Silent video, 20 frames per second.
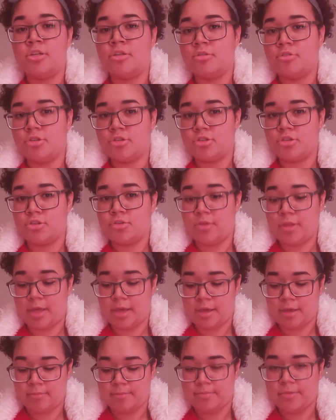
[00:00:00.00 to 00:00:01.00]
Just do
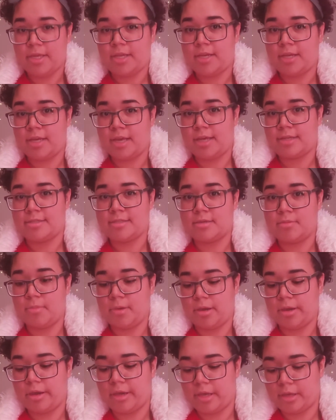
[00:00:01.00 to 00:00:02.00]
that, and he has to
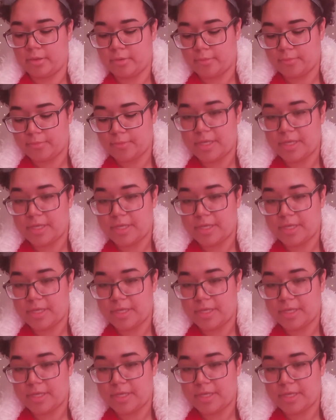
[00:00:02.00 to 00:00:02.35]
marry you.